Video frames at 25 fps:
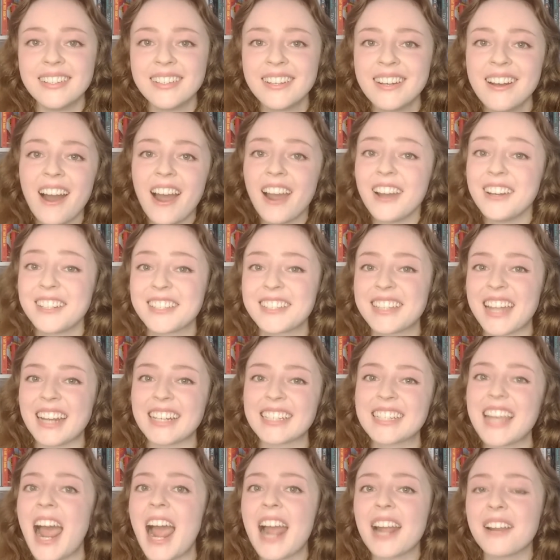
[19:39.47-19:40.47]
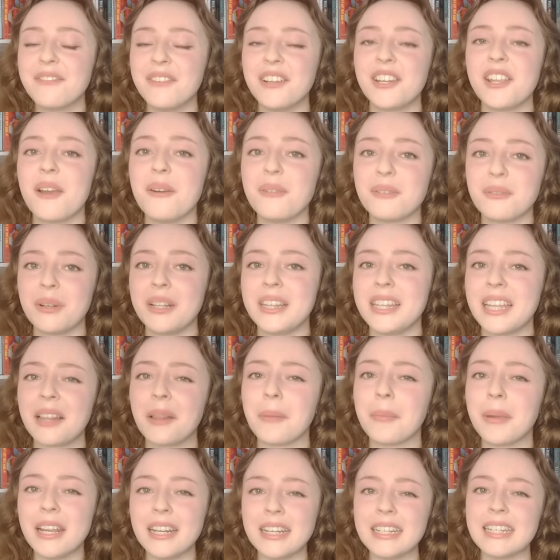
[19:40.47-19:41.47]
I understand tag videos are a
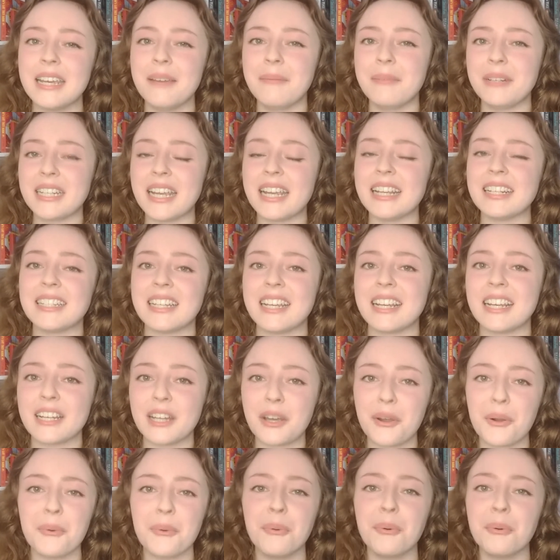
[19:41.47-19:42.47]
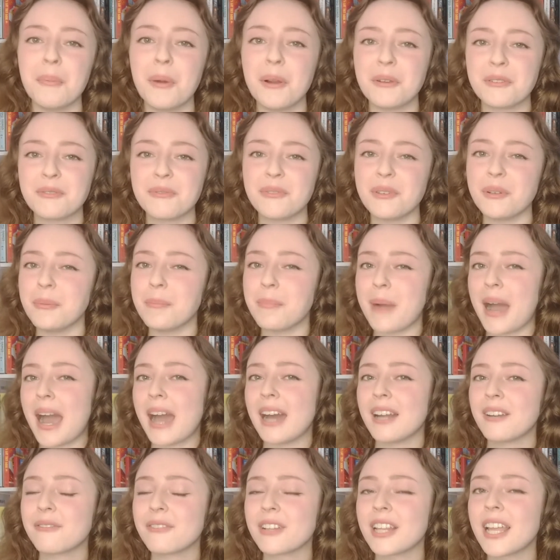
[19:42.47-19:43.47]
little bit intimidating and I almost feel
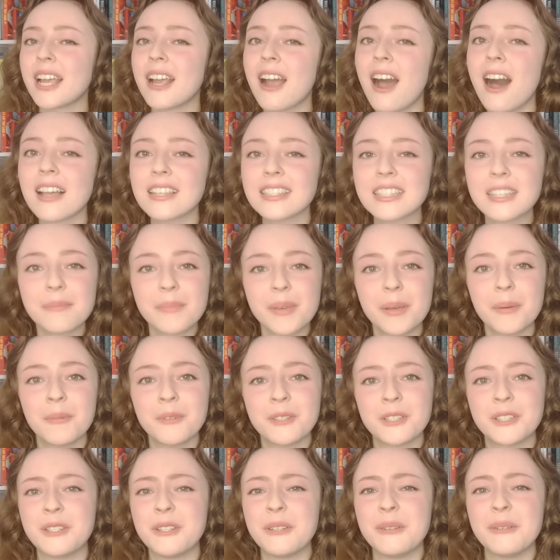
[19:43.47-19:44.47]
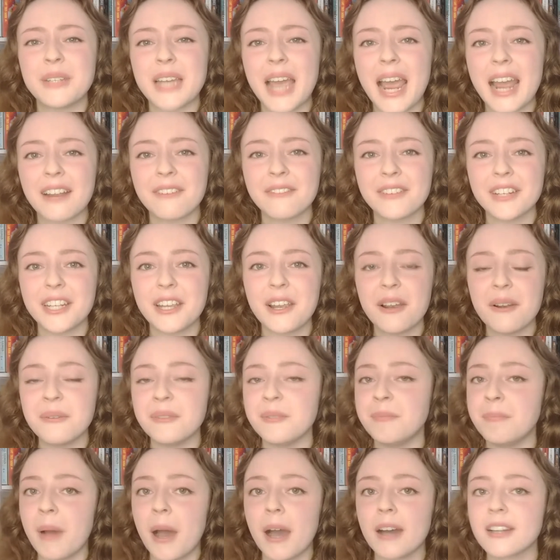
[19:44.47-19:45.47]
bad for like asking people to do tag
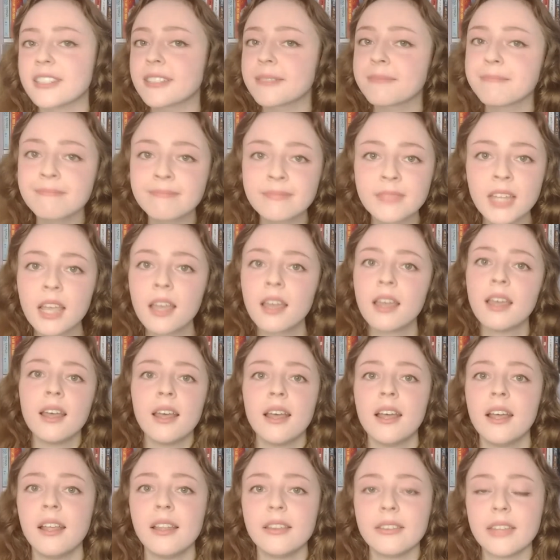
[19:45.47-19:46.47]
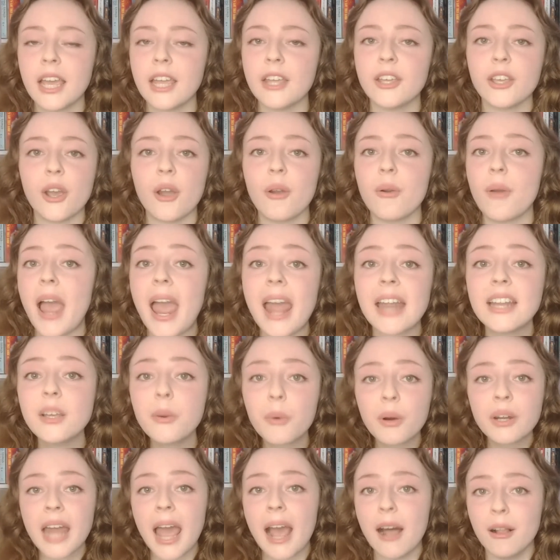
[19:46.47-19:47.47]
videos, but there you go.
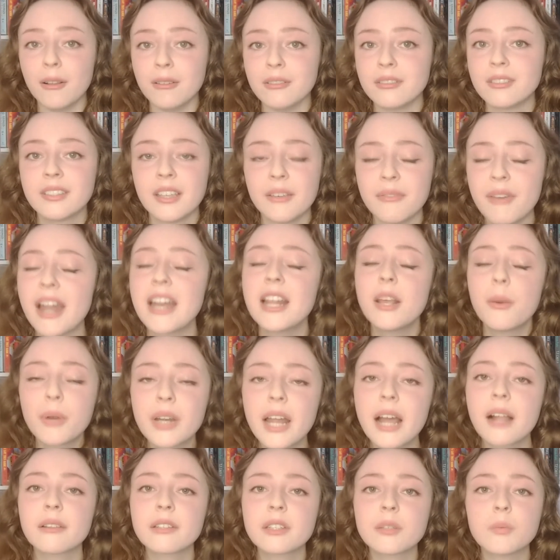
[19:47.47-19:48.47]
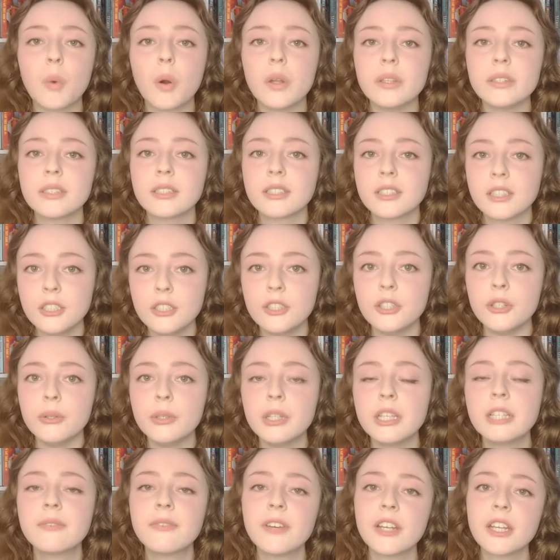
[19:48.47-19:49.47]
Anyone else, if anyone else wants to
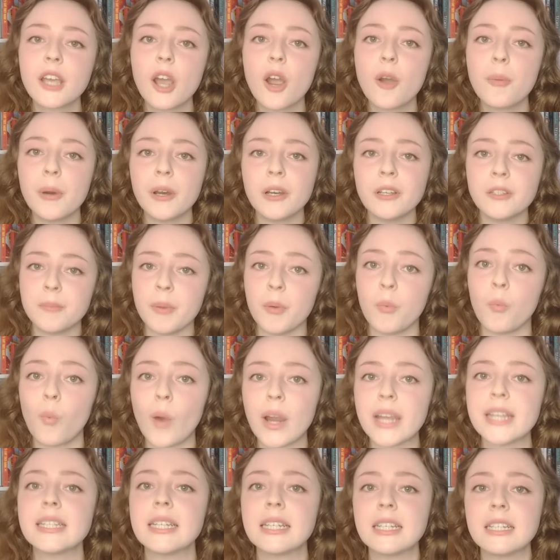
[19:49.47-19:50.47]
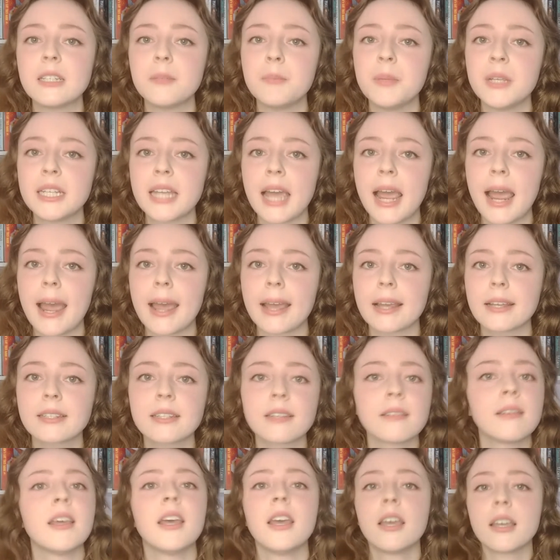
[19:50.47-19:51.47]
do this video but has been waiting to be
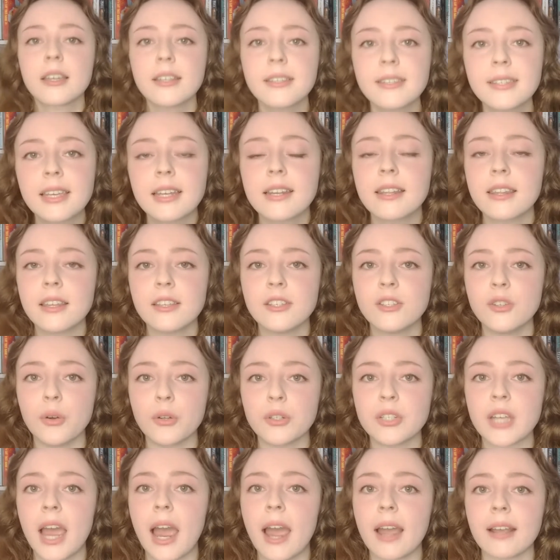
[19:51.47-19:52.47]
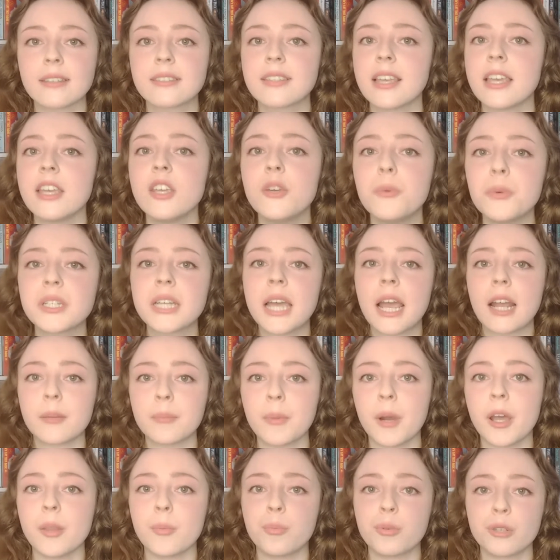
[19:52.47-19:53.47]
tagged, consider this your tag. Say you were
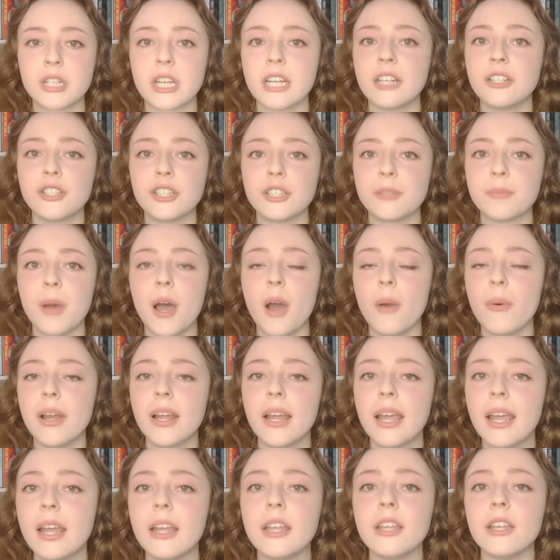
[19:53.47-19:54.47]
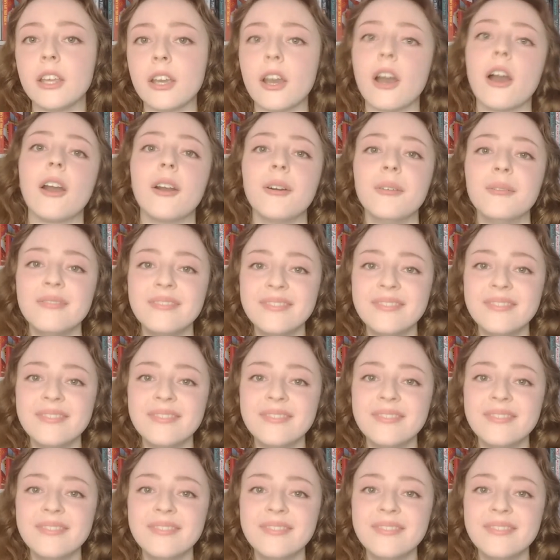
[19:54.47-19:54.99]
tagged by The Pretentious Poet, here you go.